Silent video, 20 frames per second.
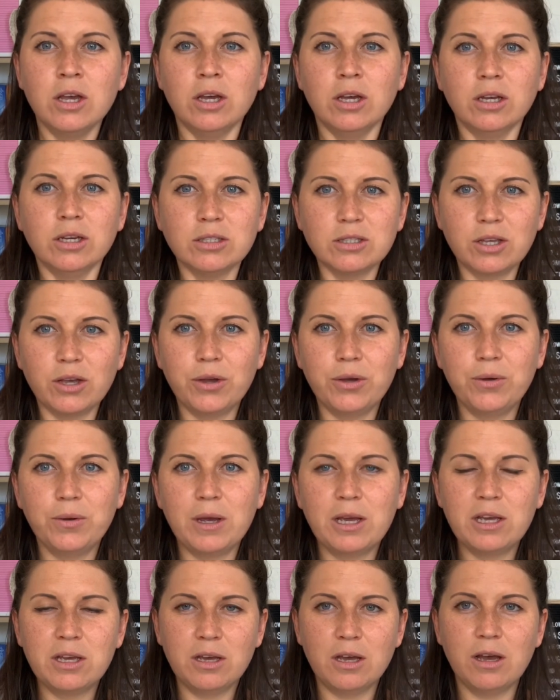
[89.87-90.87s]
So
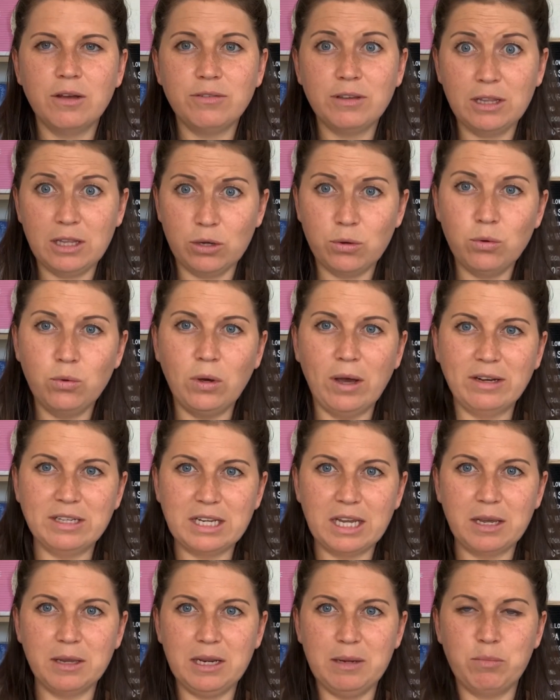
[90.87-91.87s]
I feel like, ooh, take a
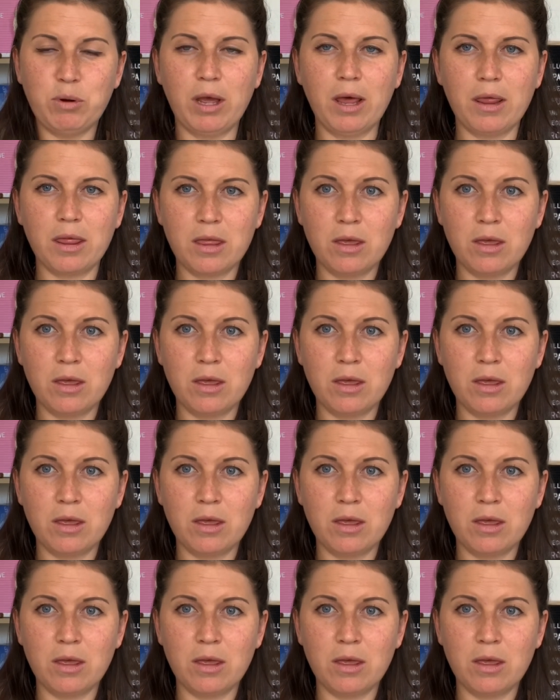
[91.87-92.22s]
deep breath.